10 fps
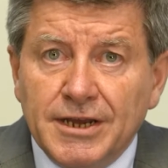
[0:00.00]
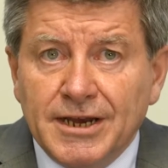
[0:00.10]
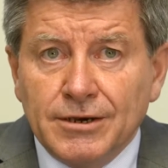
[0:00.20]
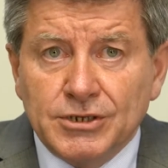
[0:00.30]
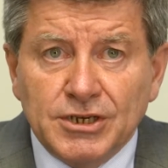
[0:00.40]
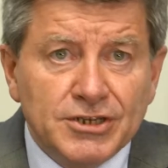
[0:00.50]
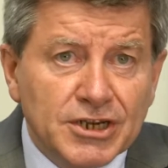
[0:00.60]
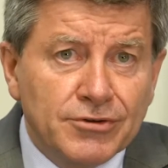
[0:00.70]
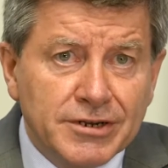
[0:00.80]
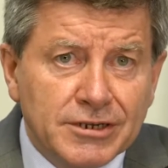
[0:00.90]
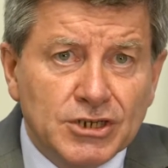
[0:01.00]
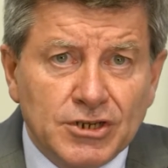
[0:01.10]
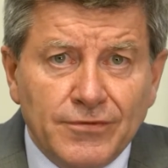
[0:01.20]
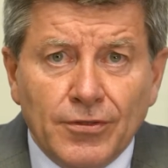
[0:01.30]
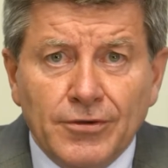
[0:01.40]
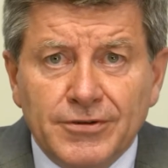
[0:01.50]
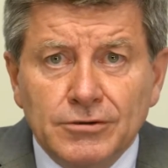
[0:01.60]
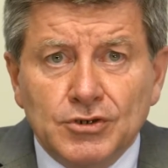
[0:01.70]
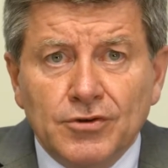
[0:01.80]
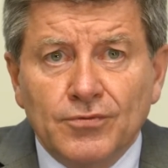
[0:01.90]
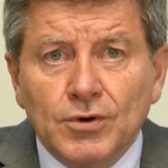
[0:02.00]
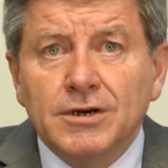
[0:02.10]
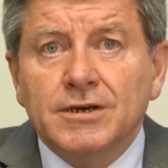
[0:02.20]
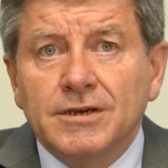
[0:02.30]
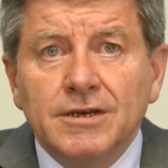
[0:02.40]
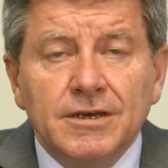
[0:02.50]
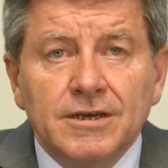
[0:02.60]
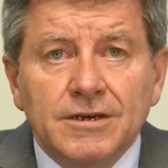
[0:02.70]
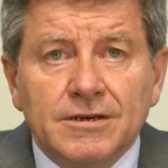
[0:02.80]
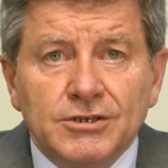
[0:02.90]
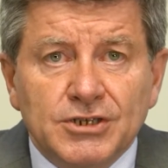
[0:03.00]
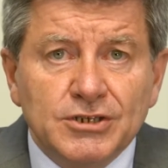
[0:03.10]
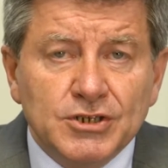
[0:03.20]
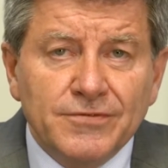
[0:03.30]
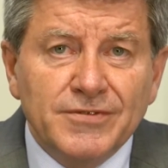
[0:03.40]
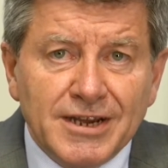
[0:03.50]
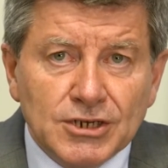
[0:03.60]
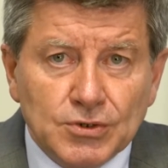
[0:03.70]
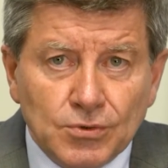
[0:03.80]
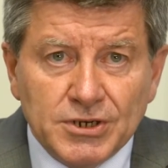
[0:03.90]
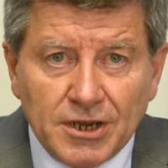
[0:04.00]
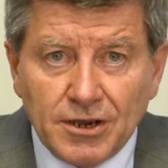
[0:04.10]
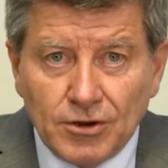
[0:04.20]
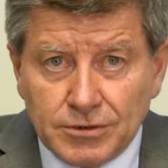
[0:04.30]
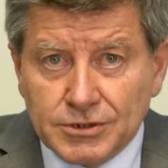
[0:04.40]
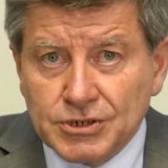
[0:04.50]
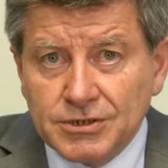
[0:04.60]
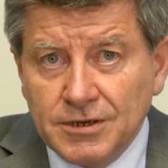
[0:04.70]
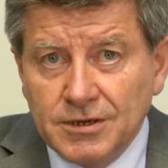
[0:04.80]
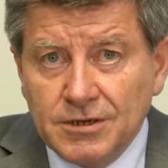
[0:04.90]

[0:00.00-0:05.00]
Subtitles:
in our centenary initiative on the future of work consists of national dialogues,